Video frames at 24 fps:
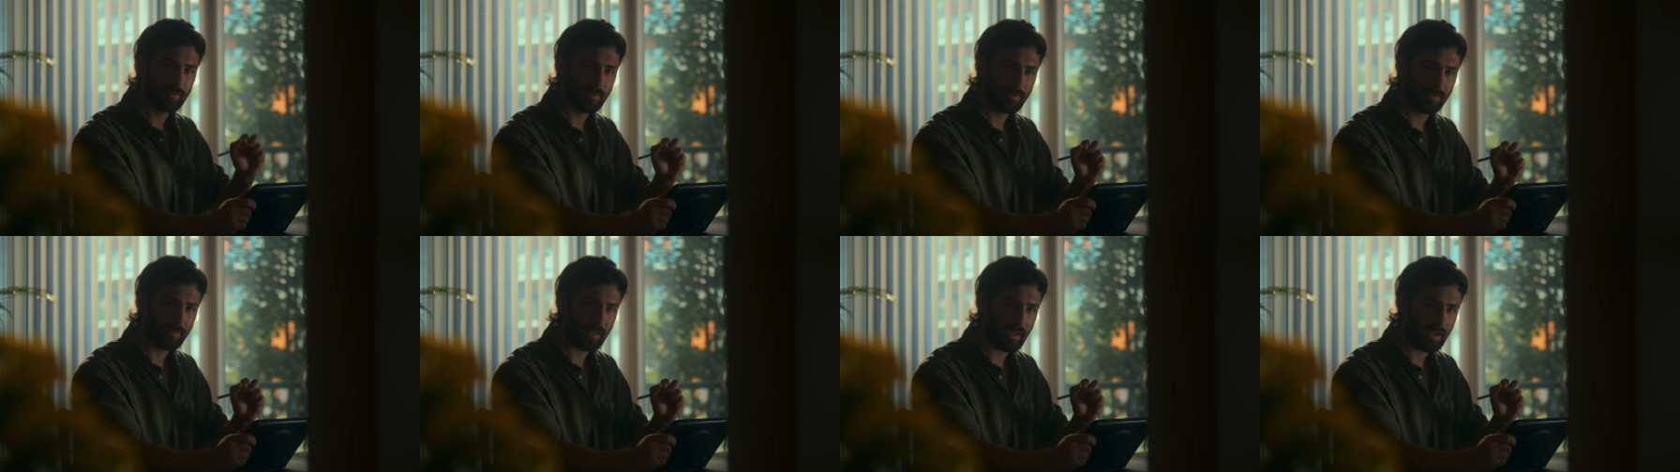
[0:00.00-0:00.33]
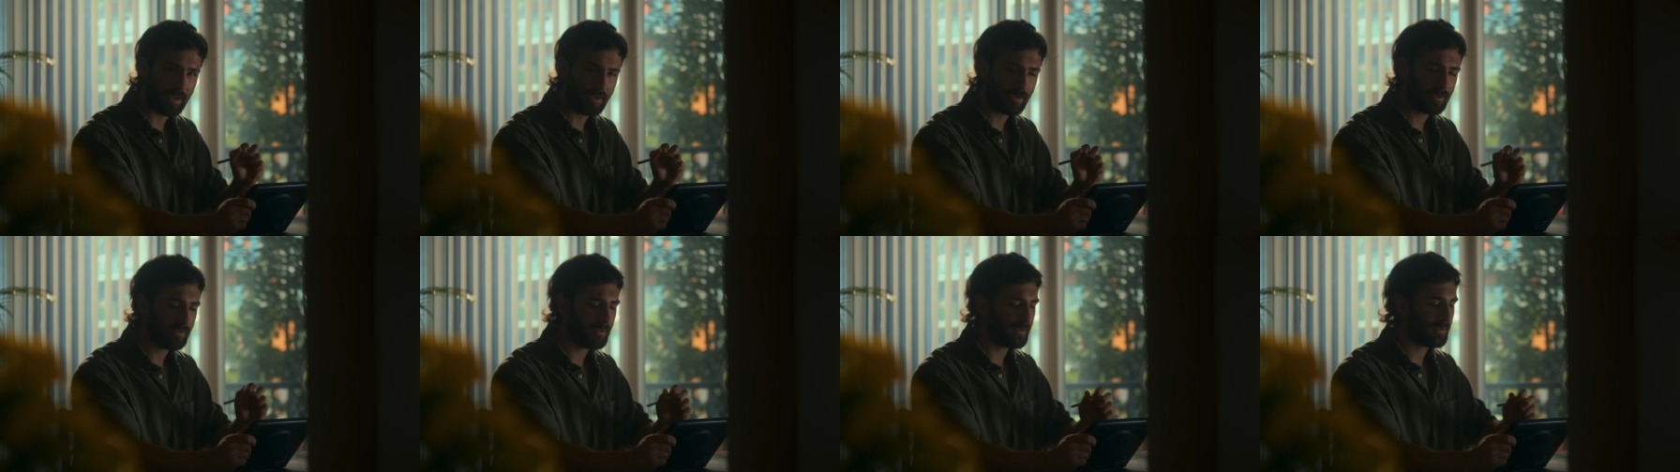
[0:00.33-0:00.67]

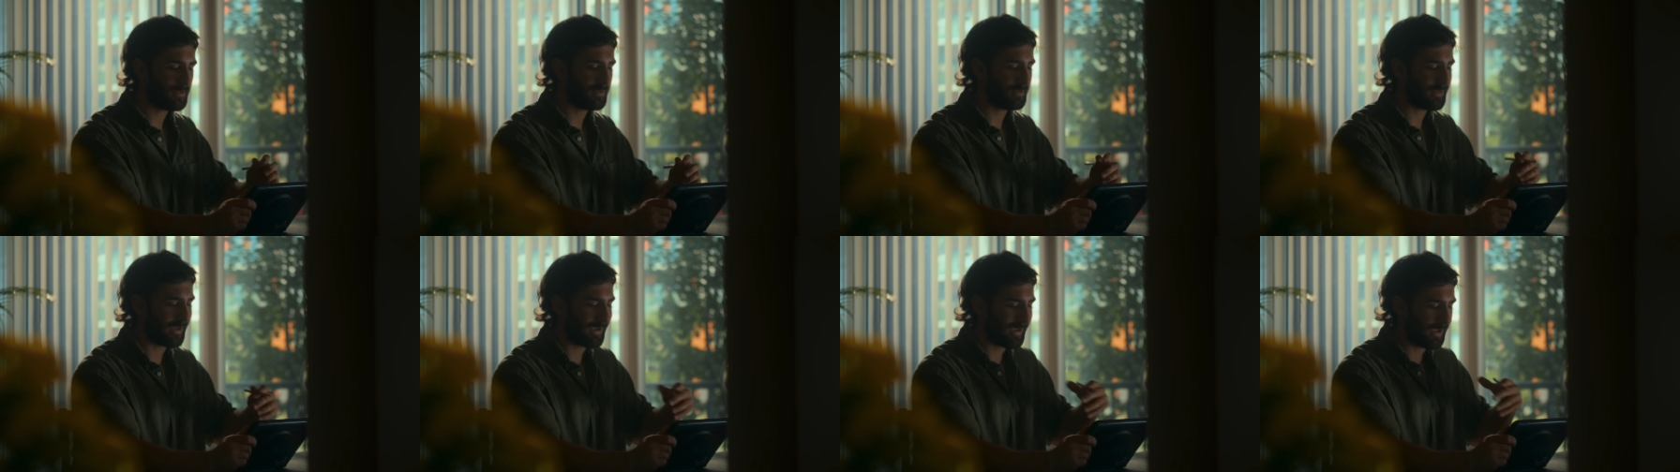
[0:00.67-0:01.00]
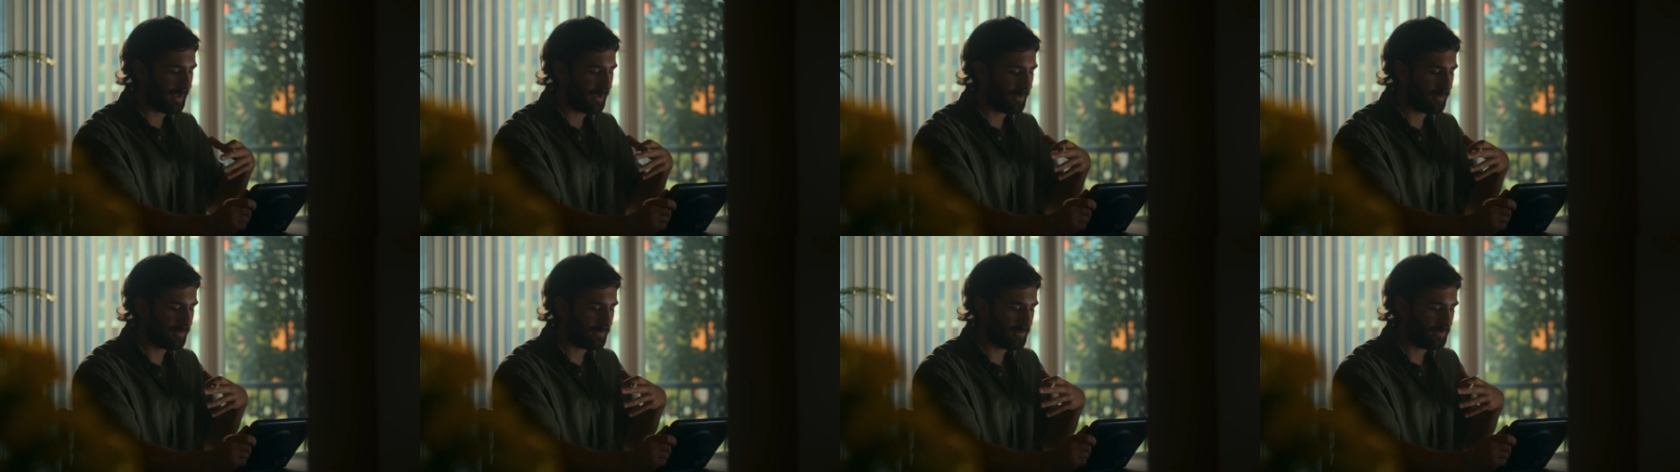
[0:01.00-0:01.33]
thing, like
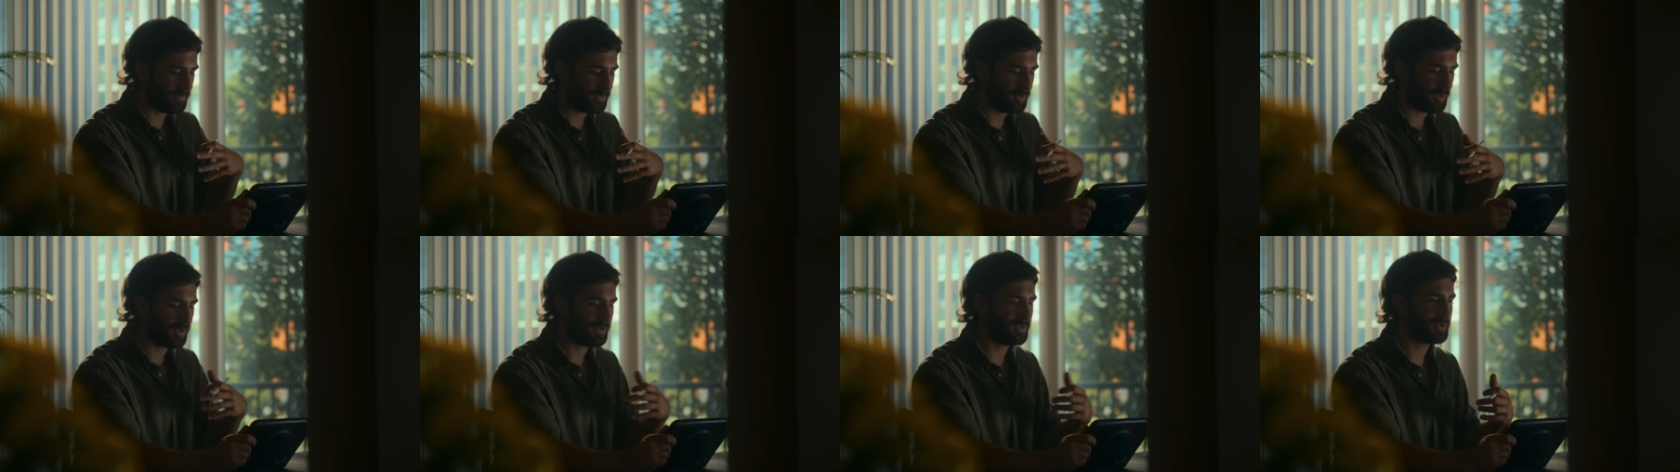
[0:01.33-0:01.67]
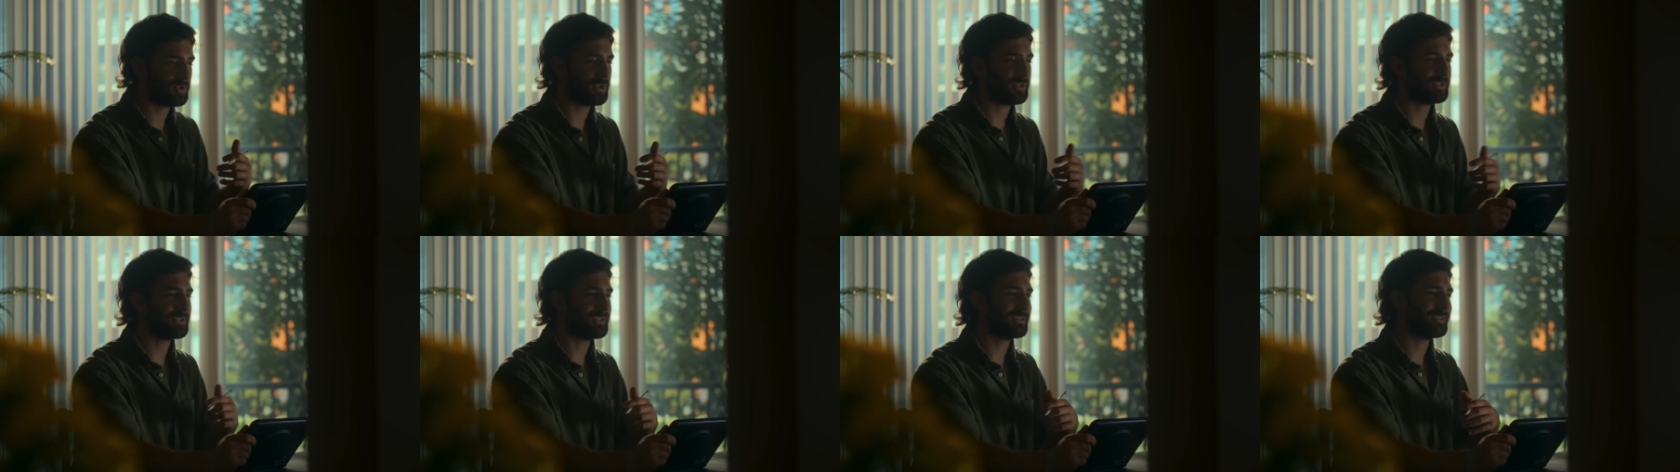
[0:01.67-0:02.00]
a not
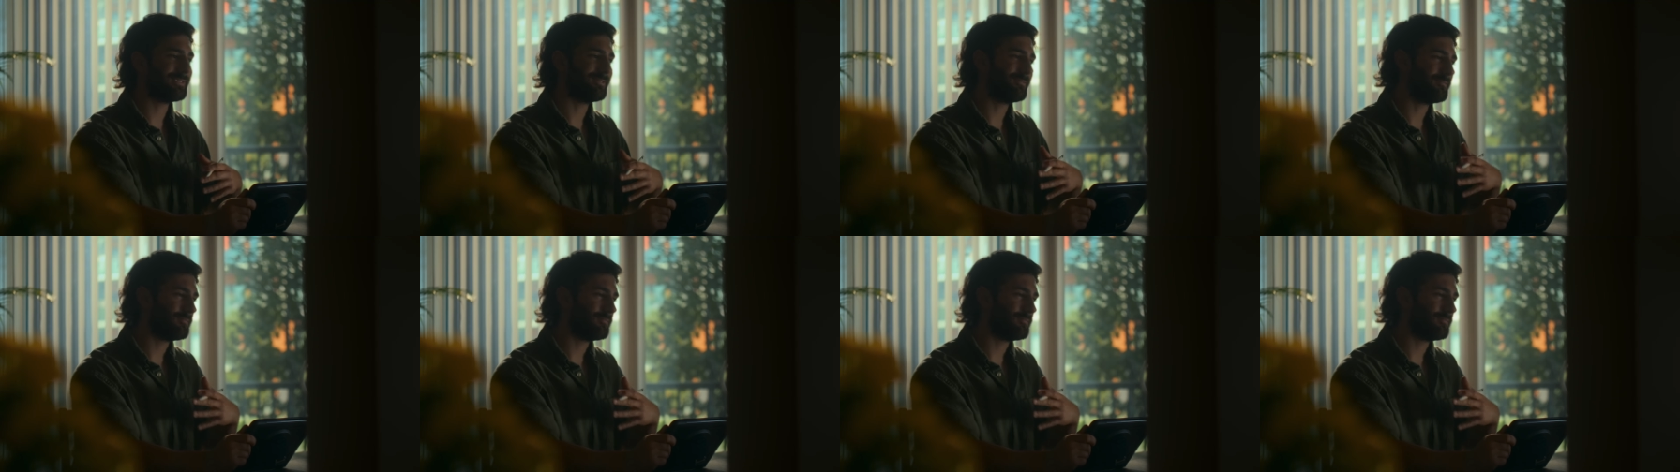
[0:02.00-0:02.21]
just a